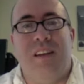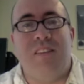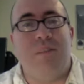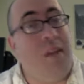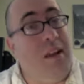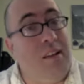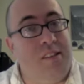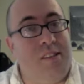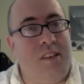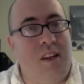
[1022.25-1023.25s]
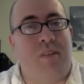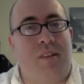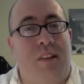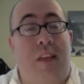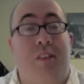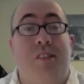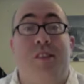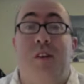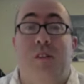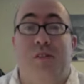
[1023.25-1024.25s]
demands everything. He
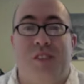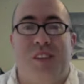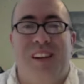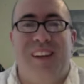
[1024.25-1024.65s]
deserves